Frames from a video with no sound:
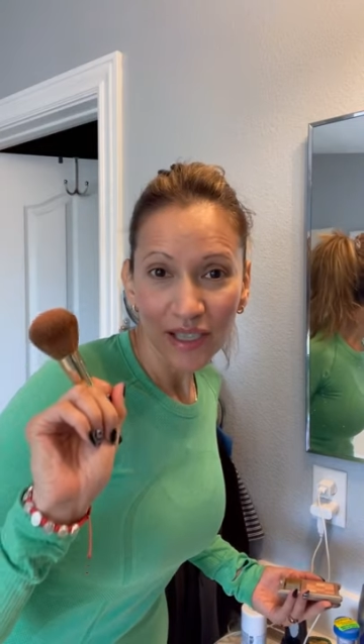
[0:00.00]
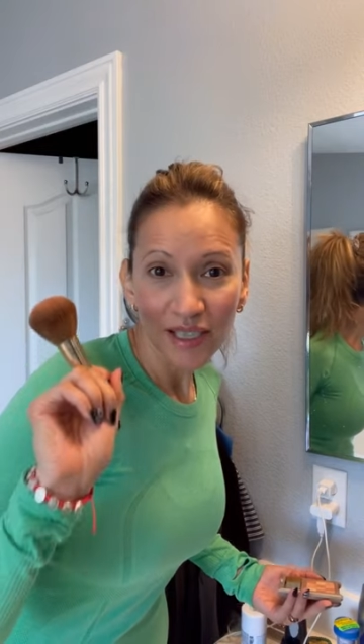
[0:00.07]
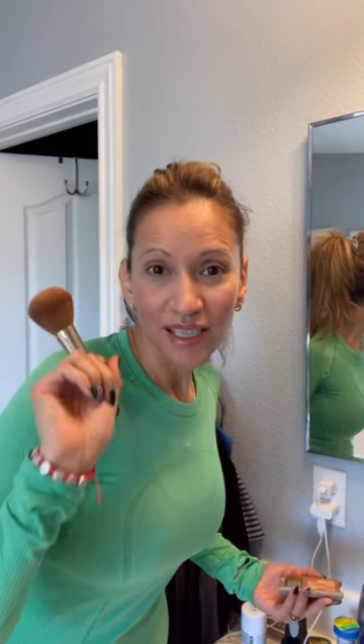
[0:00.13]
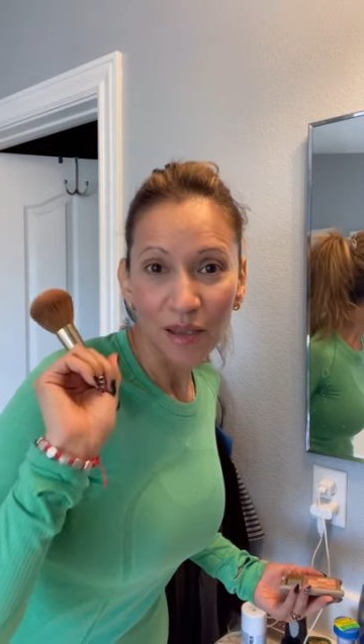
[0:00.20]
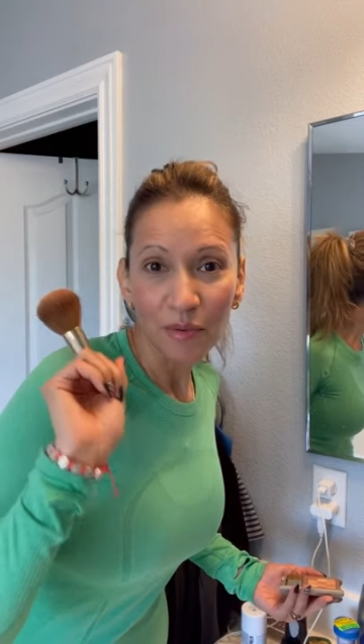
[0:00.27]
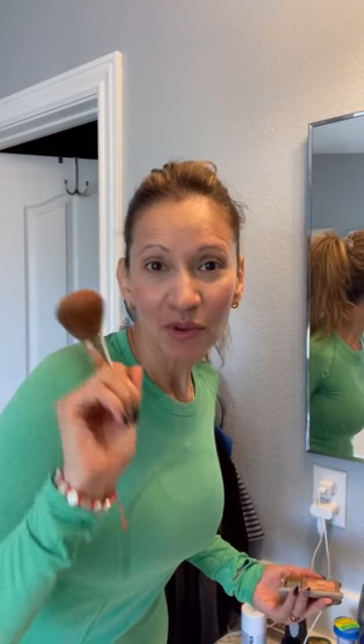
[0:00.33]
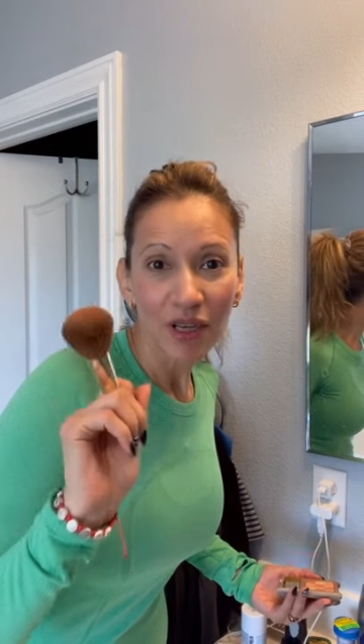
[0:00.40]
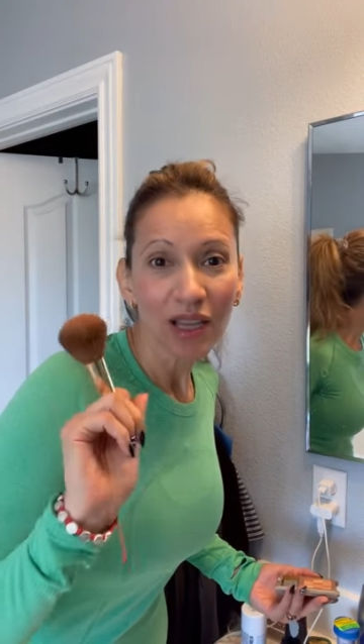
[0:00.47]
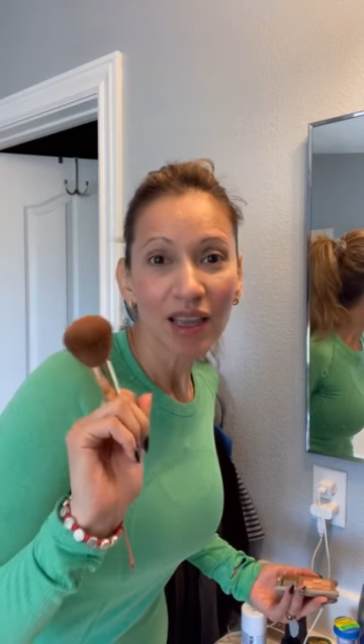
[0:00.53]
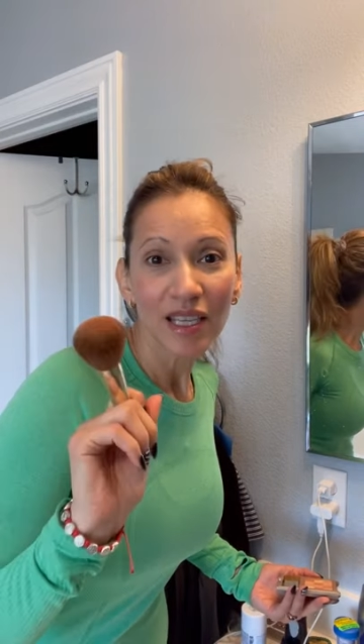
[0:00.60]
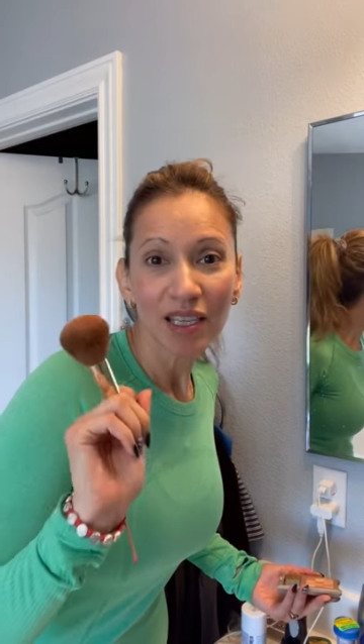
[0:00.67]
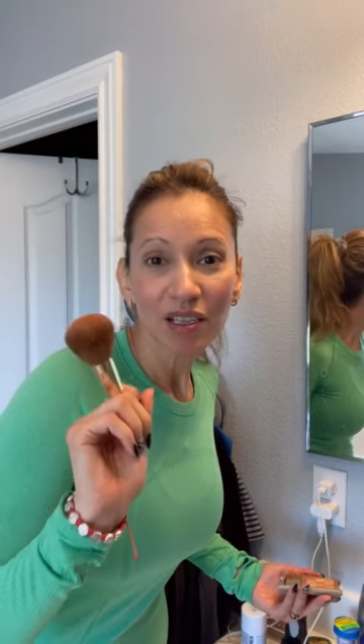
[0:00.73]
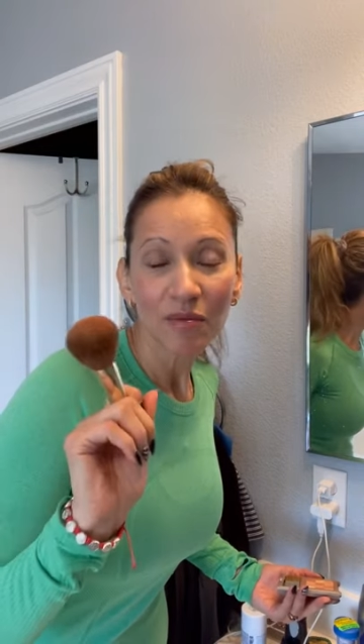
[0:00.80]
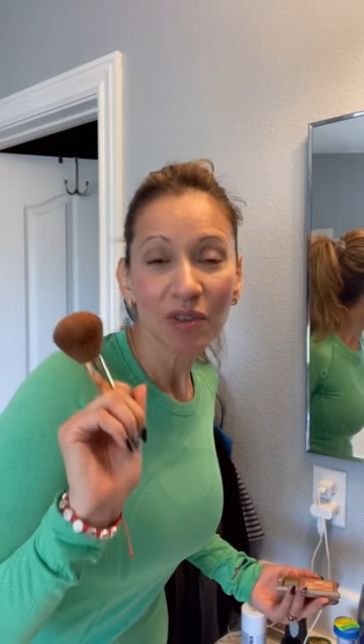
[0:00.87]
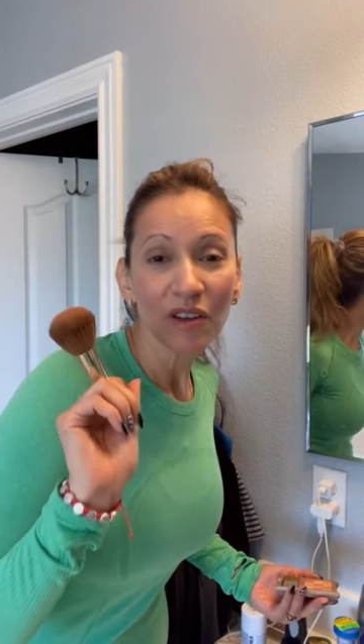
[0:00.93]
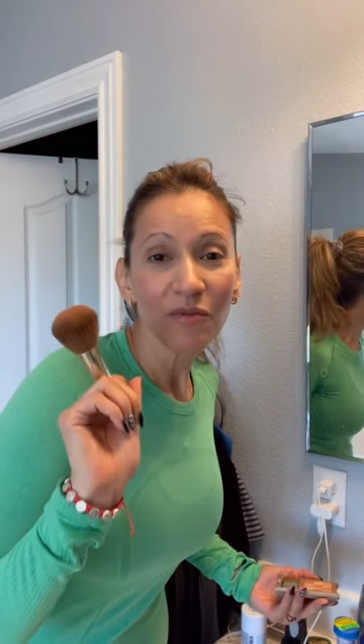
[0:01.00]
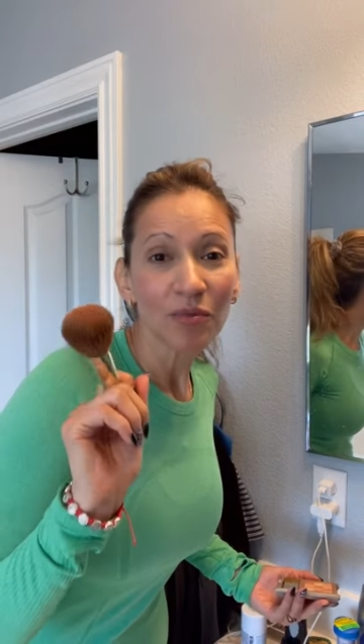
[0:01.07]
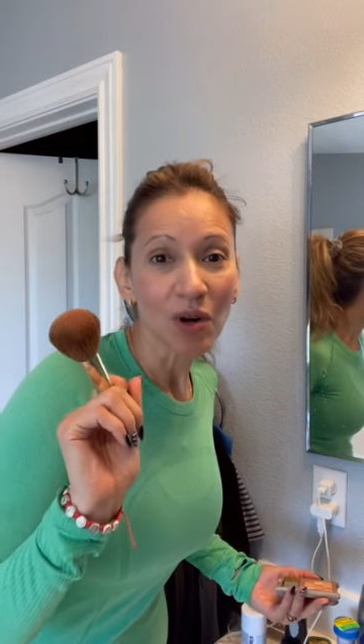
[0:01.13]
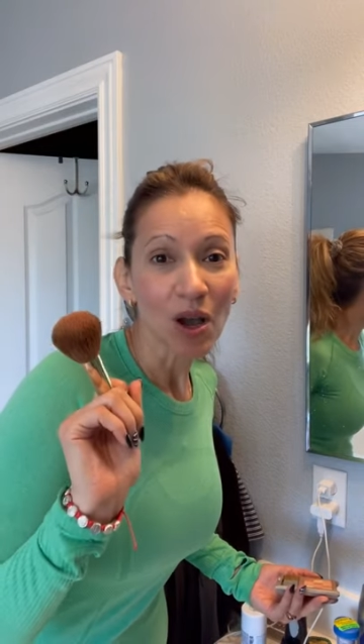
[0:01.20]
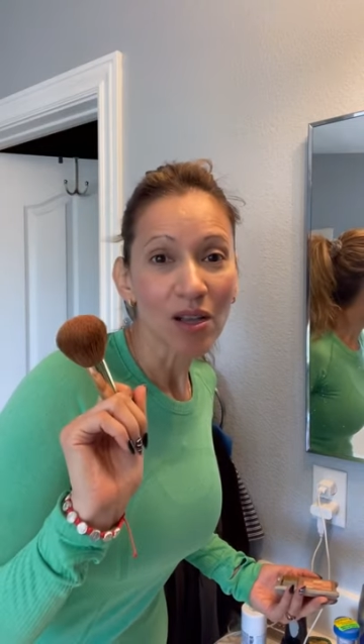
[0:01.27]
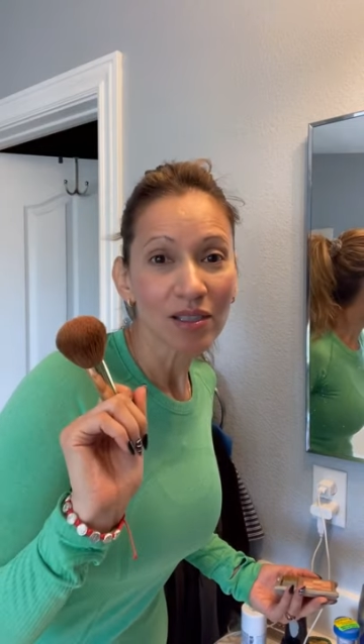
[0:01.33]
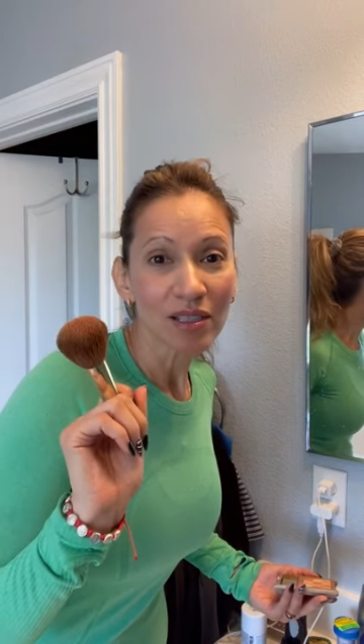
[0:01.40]
is I put a little bit of
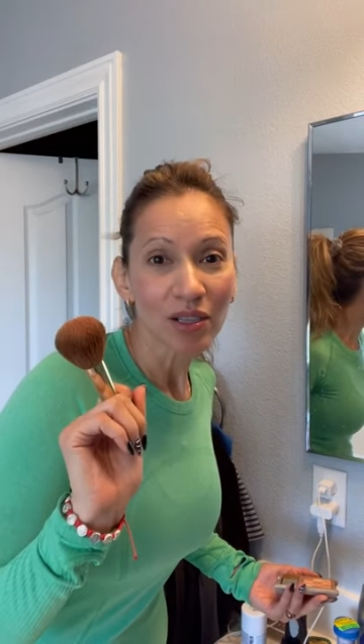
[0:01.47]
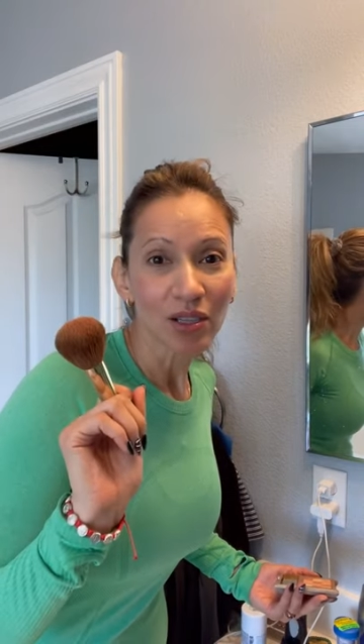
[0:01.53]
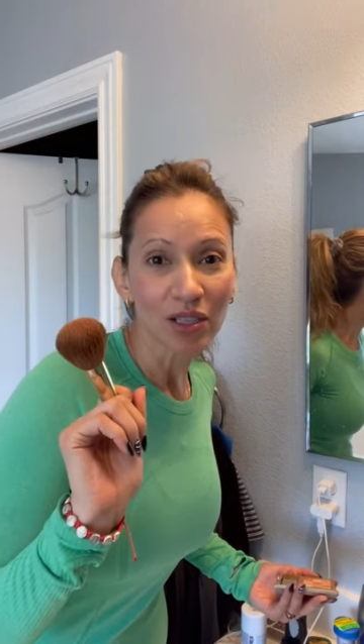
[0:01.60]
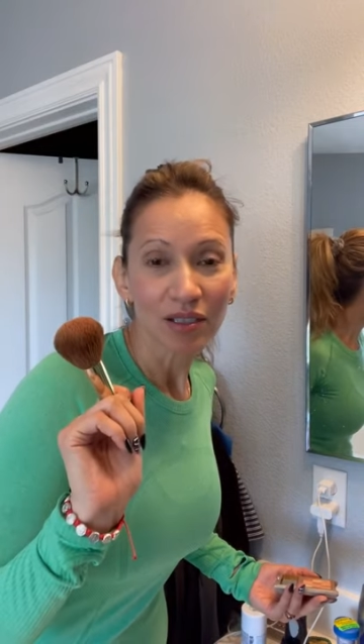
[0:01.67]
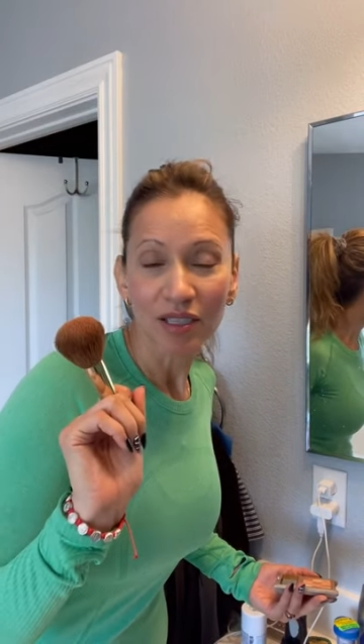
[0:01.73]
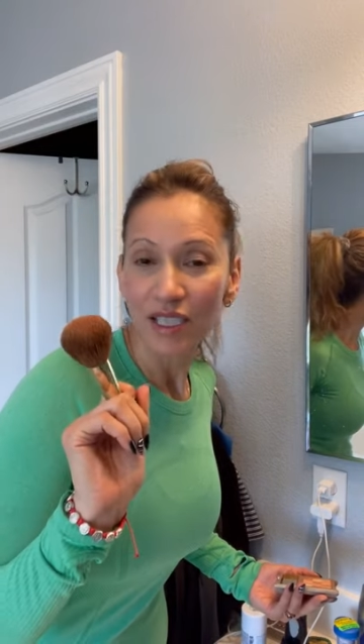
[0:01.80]
bronzer